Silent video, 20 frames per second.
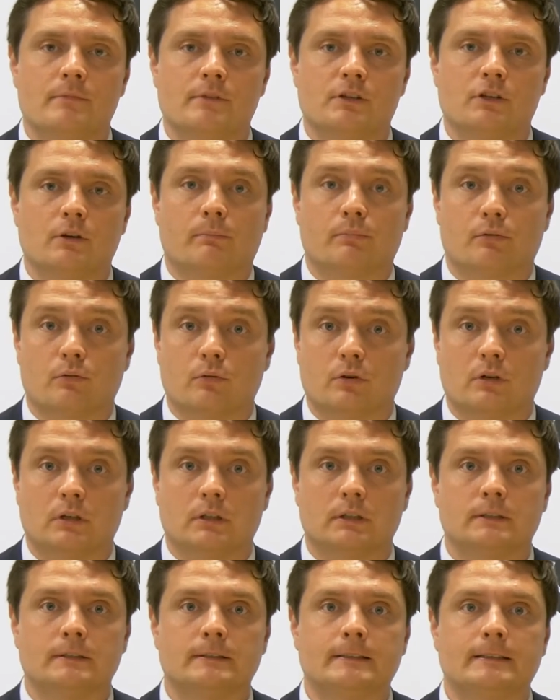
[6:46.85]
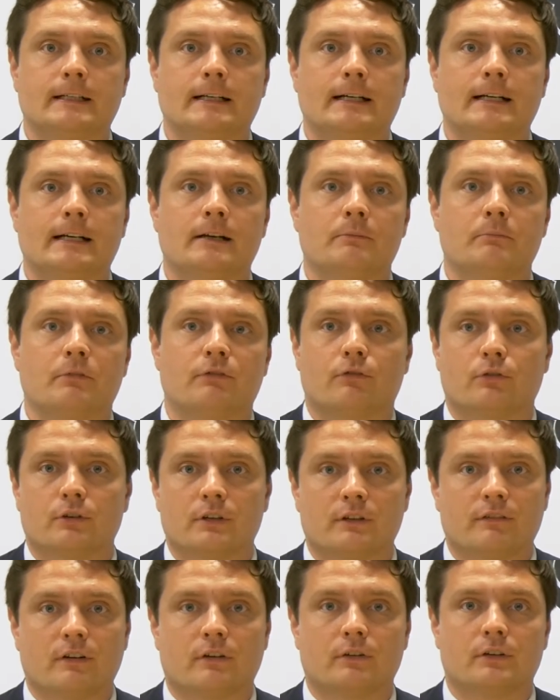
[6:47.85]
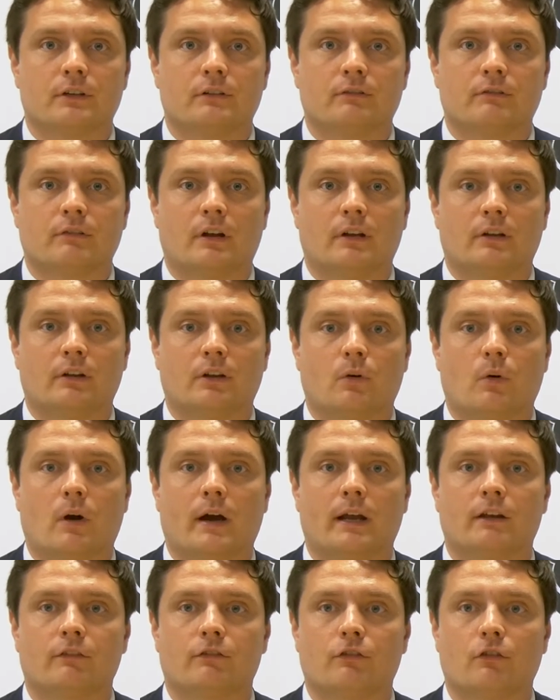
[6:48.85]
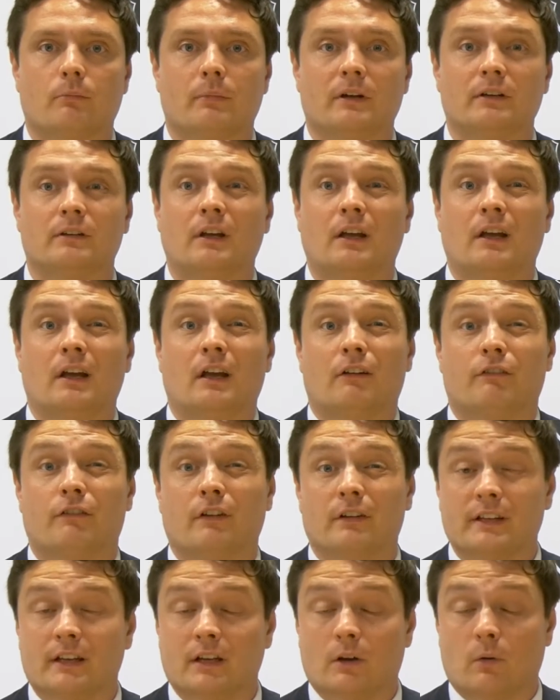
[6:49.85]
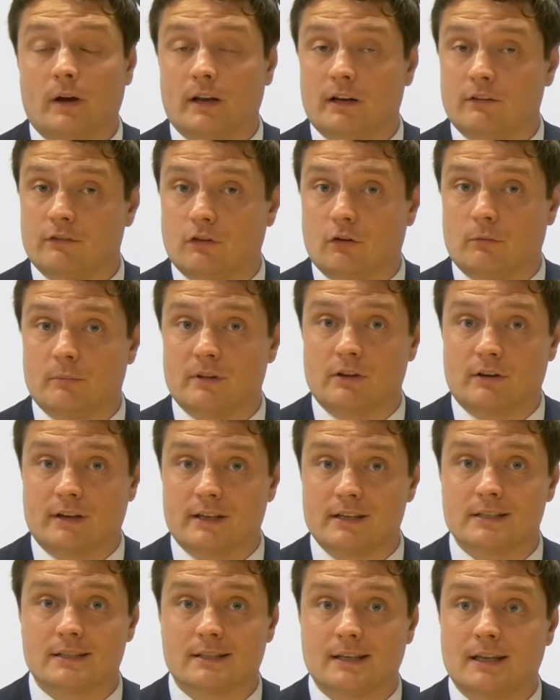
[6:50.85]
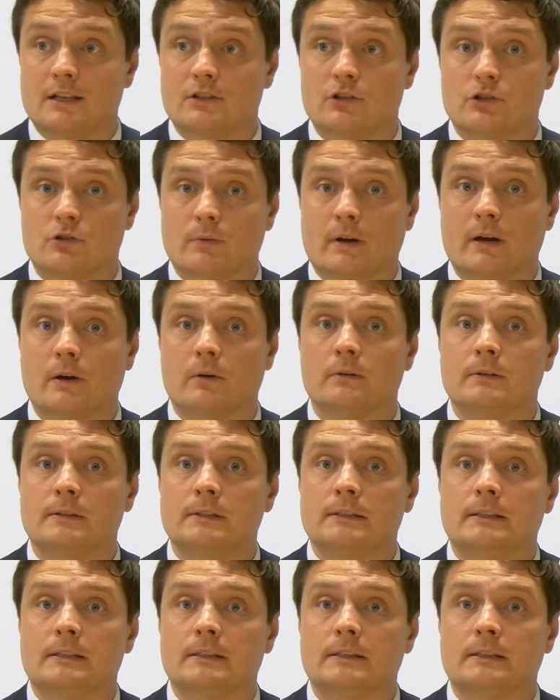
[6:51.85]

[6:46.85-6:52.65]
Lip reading: your broker, before you fill your inquiry form, and fill an inquiry form at the right stage as well.